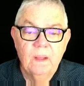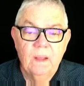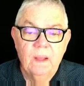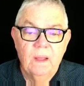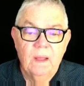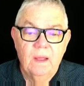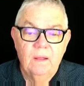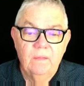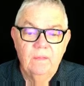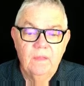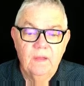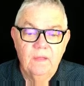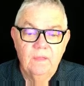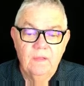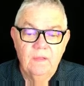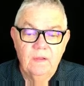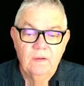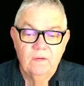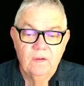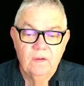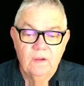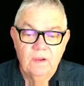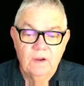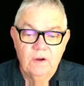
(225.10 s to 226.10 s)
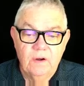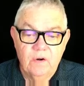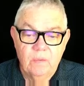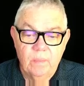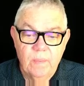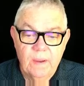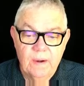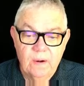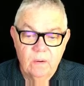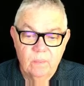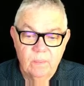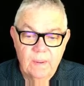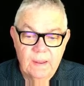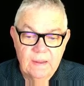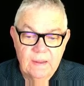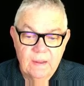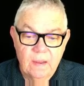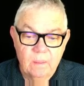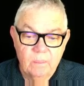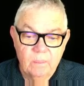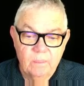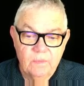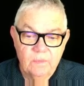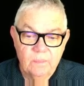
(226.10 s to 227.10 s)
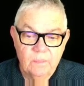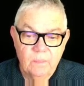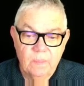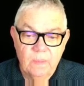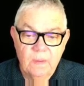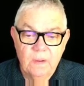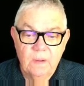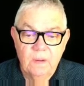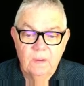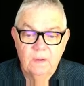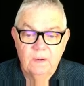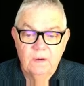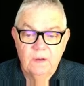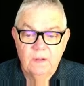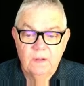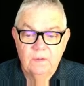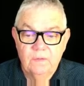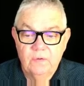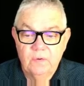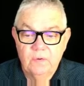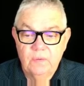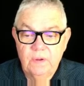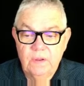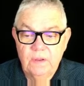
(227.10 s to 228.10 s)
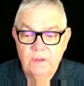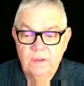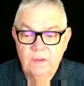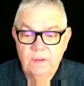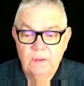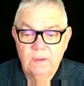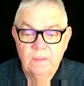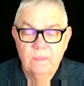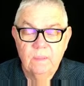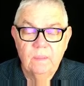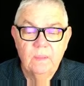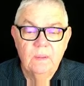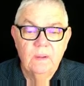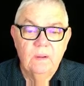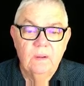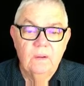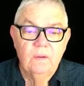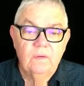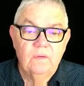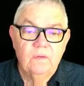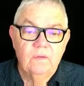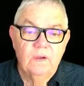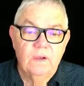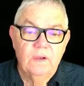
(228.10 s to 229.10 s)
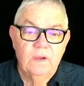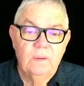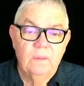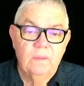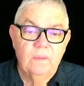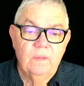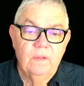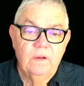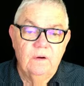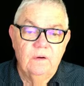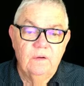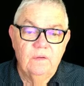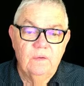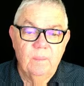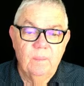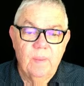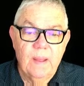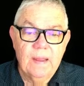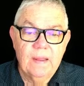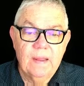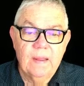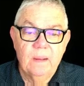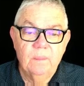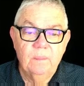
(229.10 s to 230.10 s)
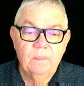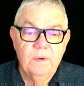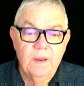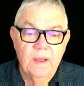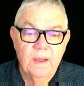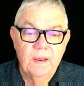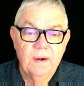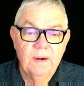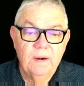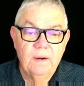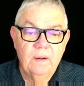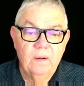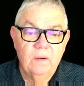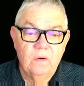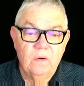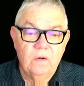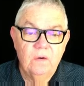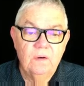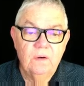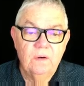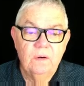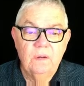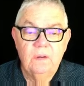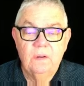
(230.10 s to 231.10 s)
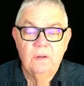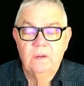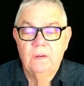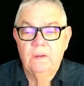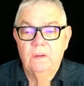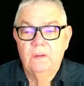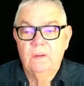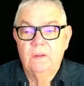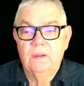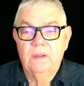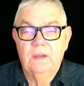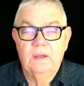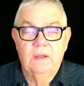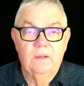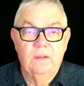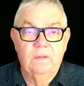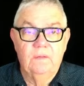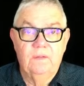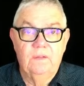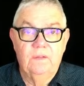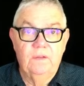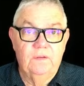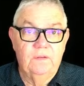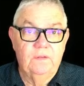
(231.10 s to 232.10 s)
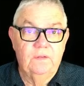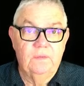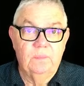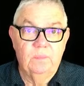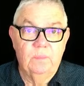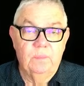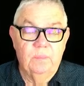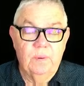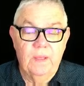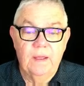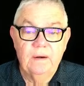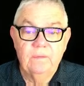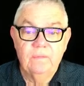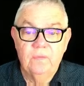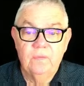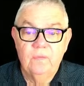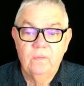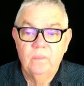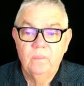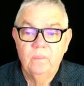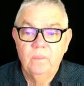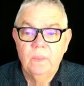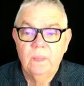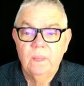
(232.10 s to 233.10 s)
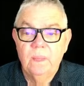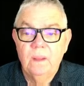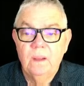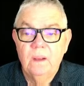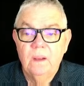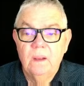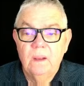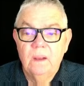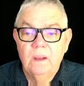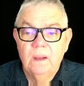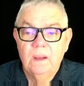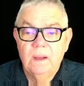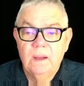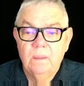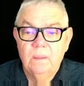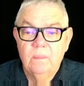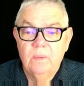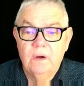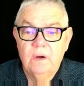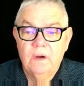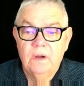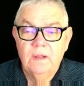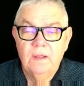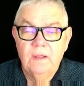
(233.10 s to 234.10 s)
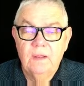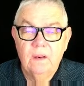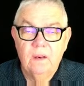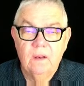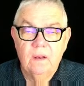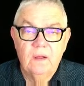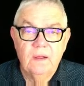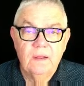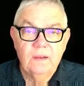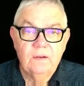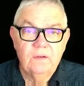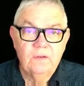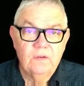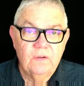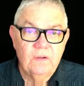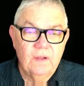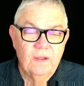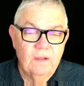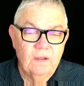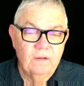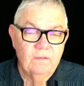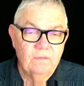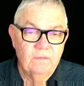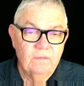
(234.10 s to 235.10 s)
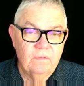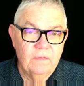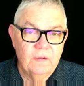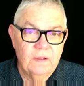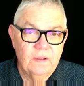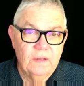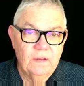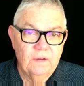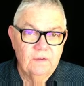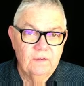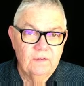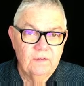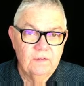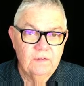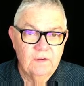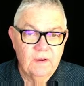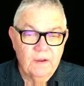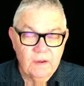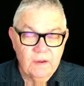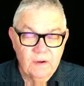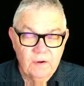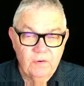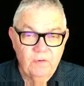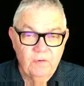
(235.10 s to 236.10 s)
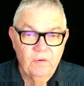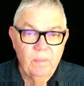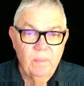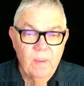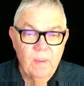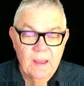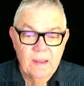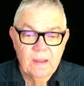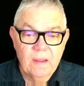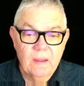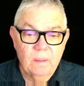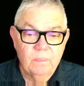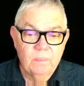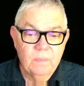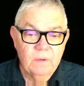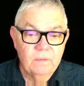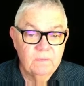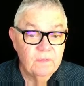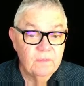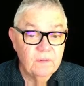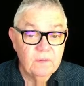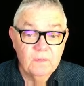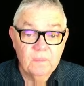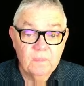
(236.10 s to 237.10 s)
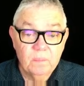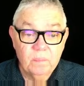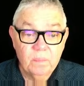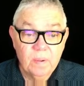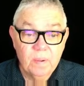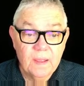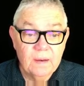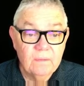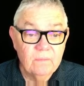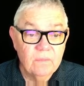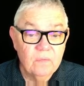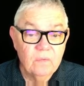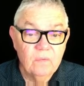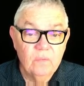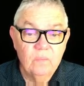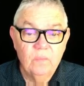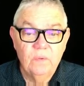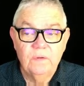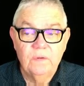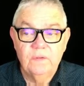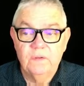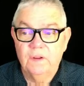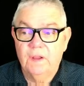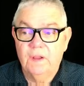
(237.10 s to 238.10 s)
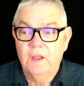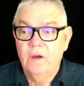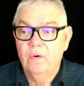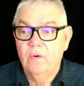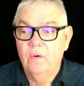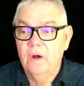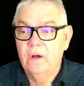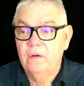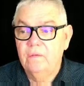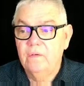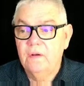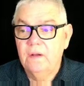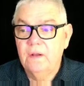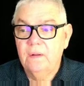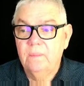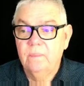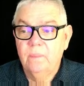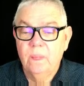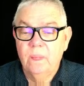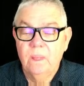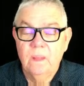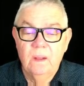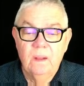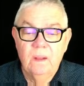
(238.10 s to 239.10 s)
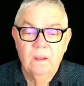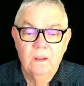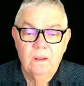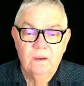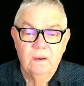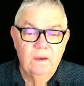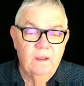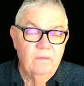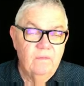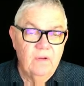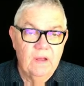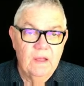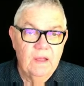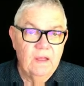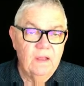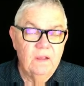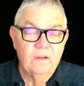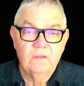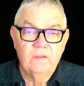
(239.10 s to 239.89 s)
and then these are incremental backups down through here. So there is a backup done on this platform. I like to have a secondary backup if this platform was to go over. It never has.